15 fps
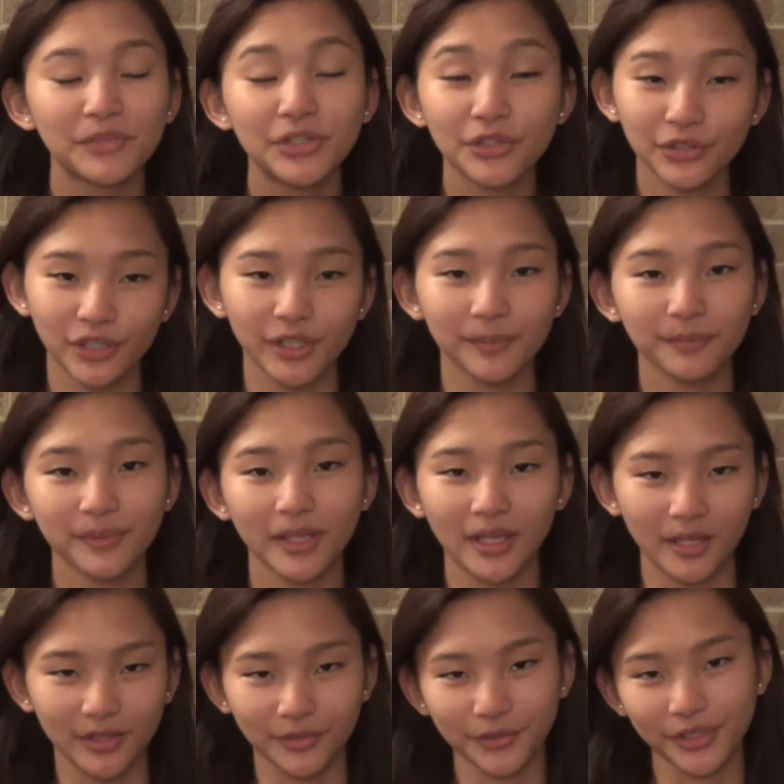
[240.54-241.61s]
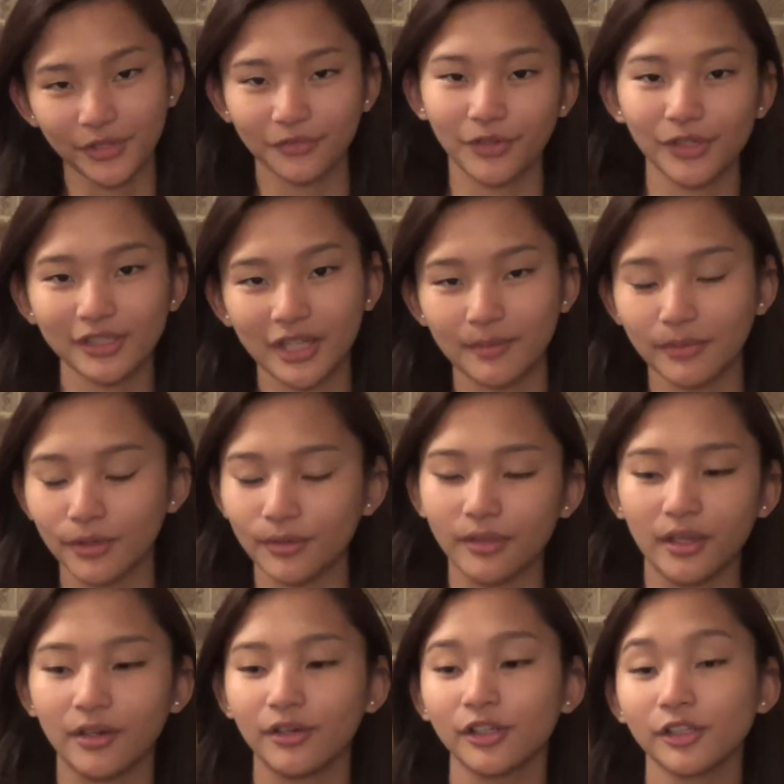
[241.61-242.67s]
Europe, and it was her first time going
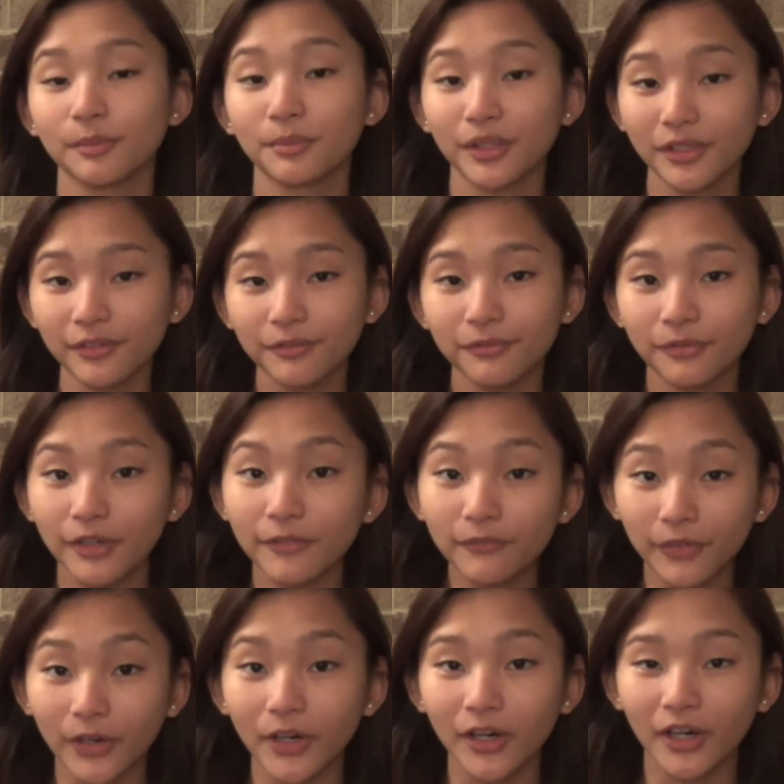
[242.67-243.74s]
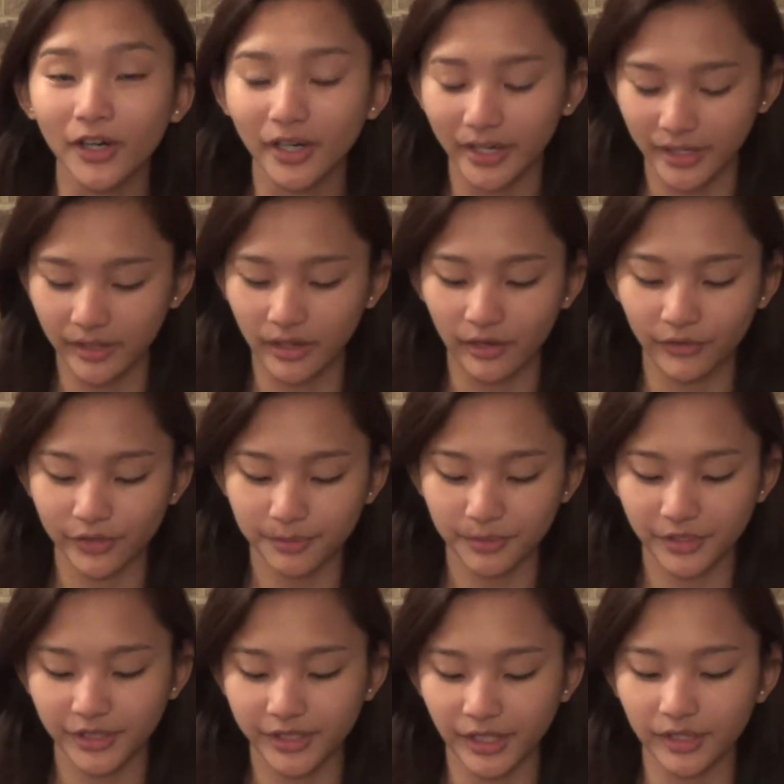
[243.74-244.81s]
there, and it's pretty fun for her, and I was
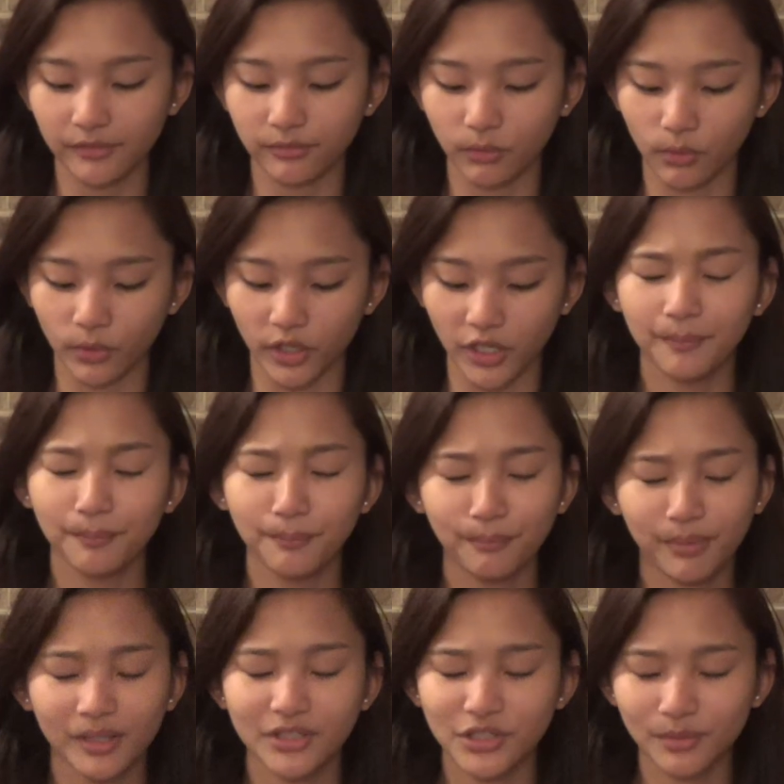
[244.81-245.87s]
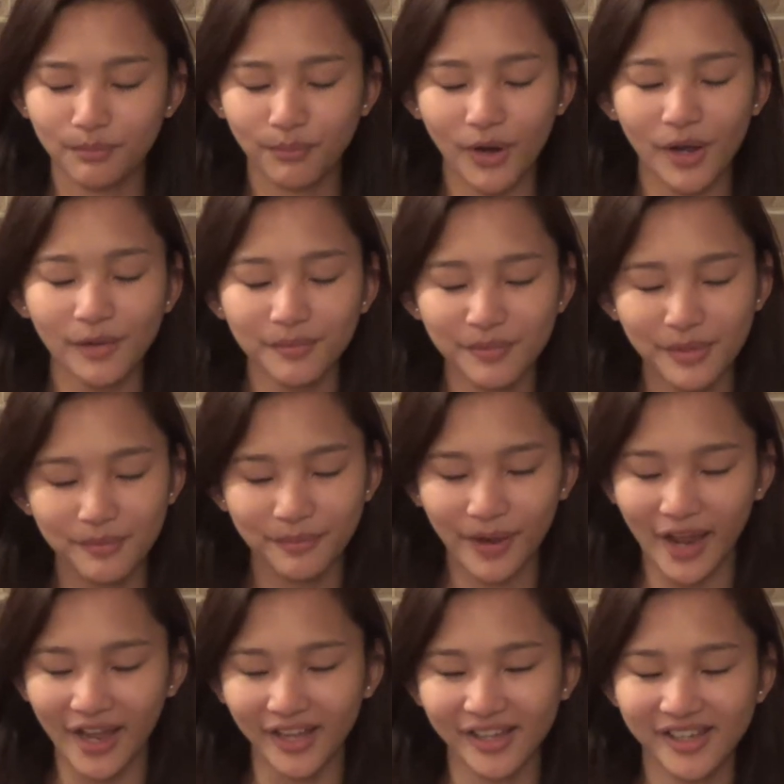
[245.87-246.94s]
pretty excited for her. But she brought me
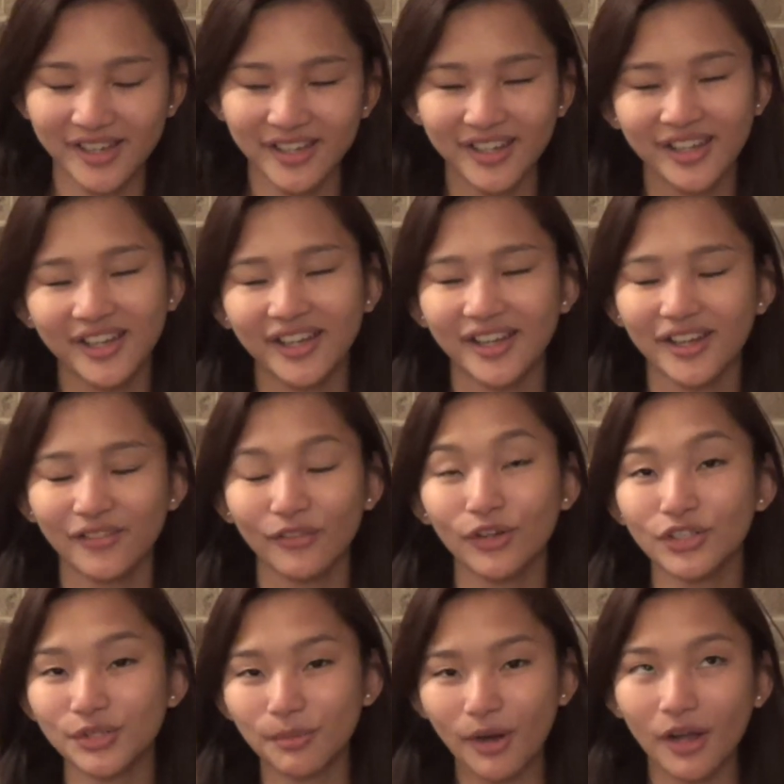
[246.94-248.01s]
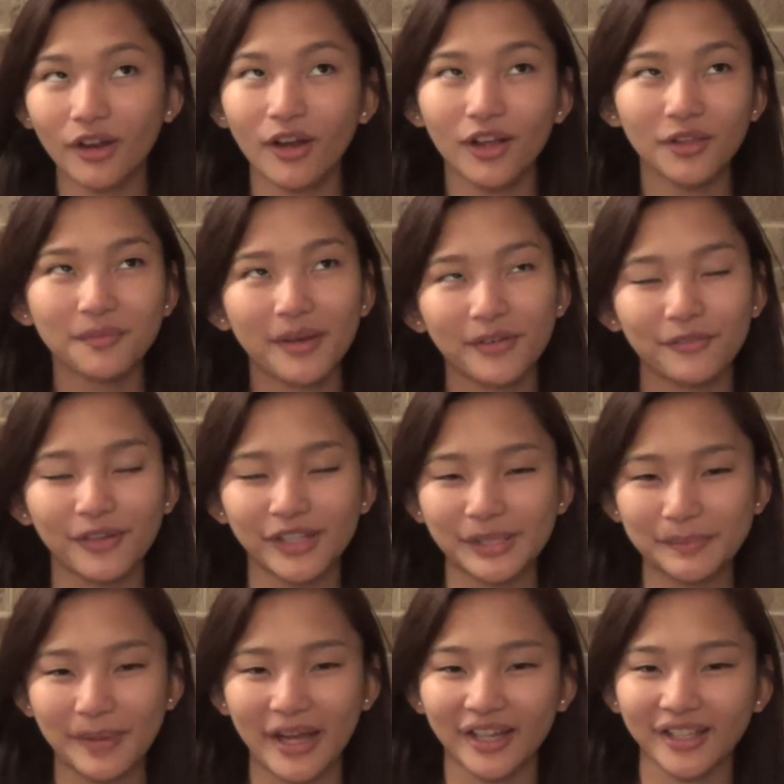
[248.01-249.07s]
back. Well, she brought all of my friends
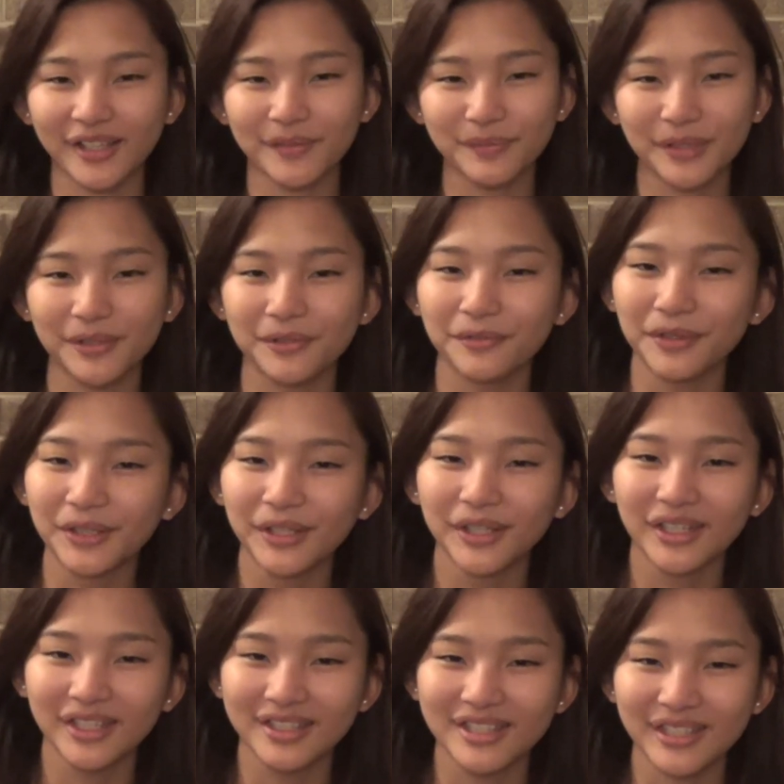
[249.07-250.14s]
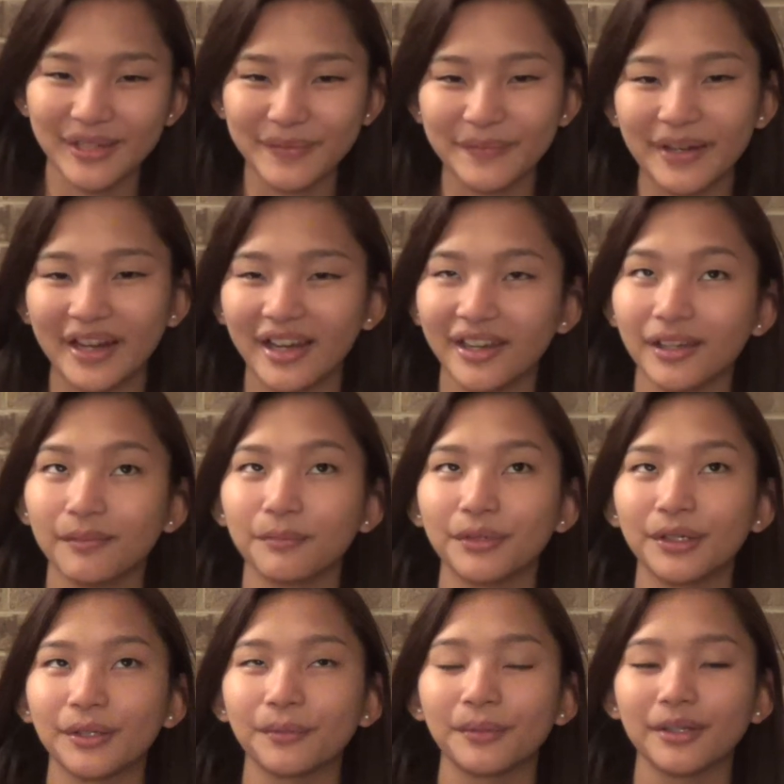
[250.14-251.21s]
back something really T M I and
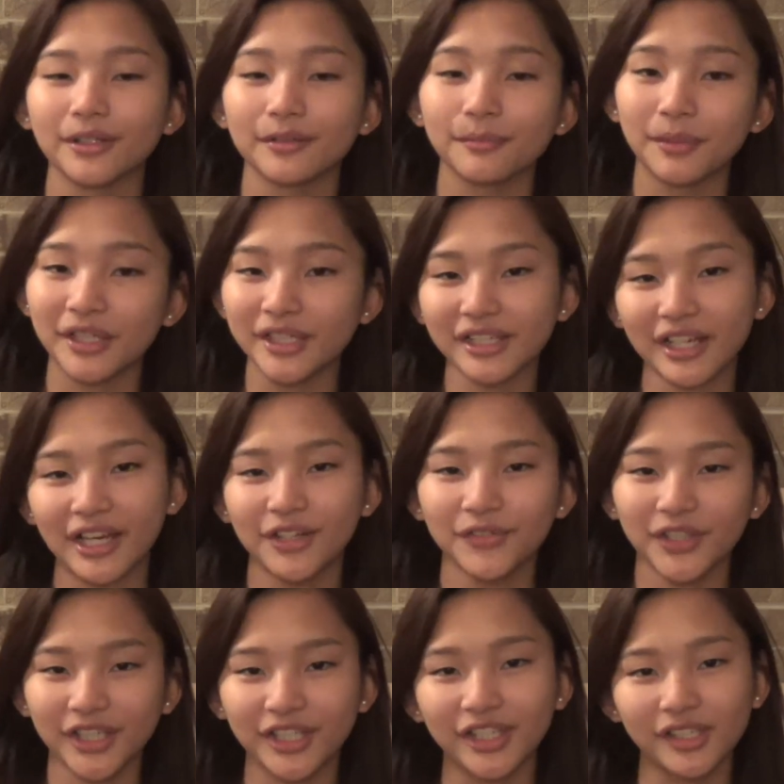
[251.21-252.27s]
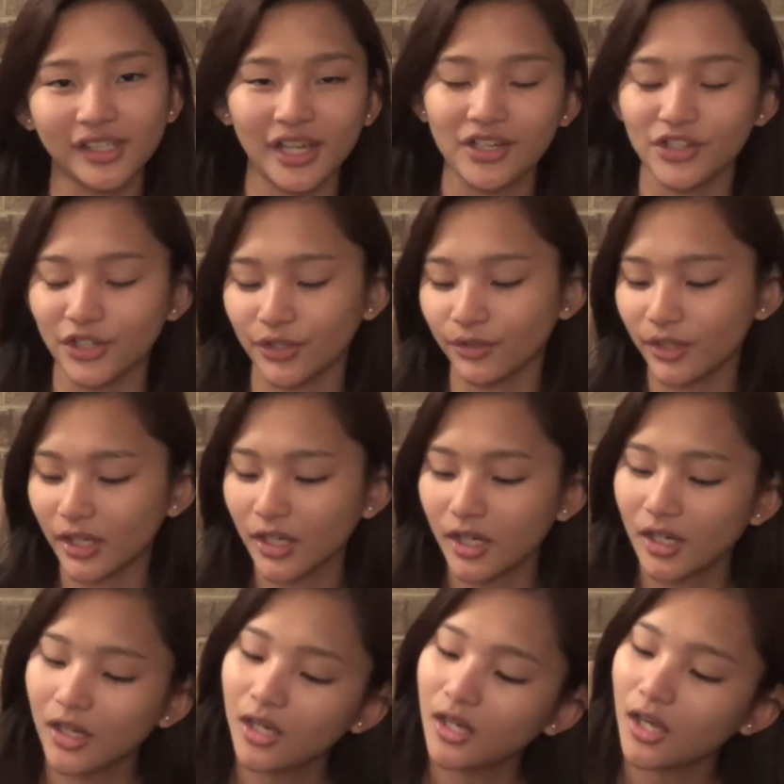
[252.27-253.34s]
pretty weird, but it's kind of like an inside joke.
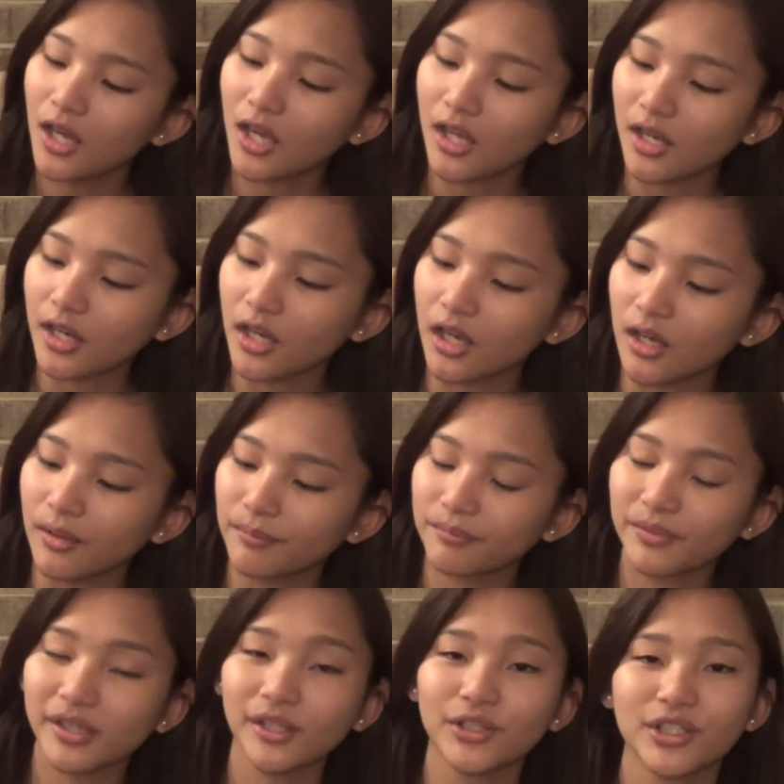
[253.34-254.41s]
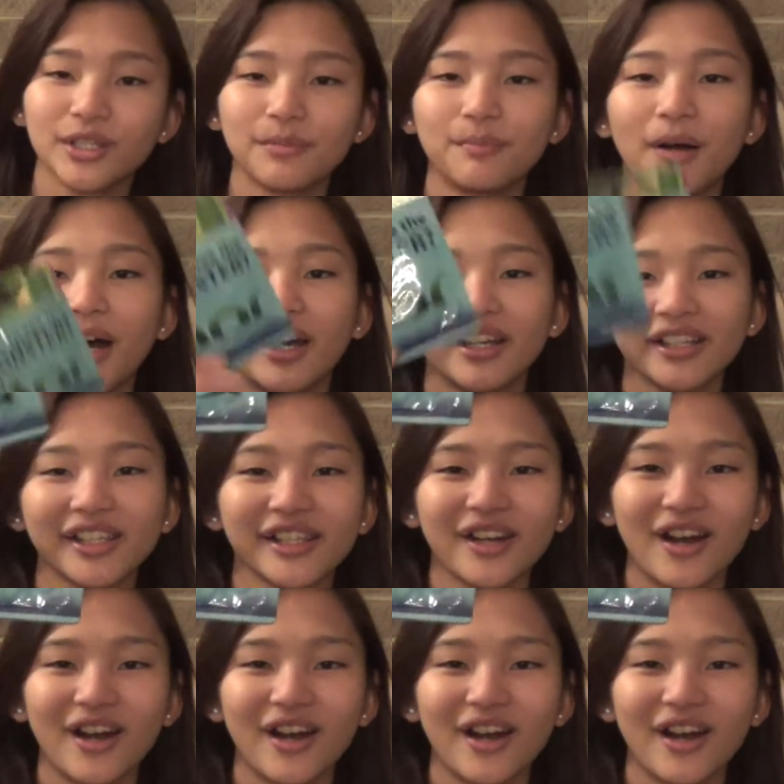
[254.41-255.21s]
And um, so she bought us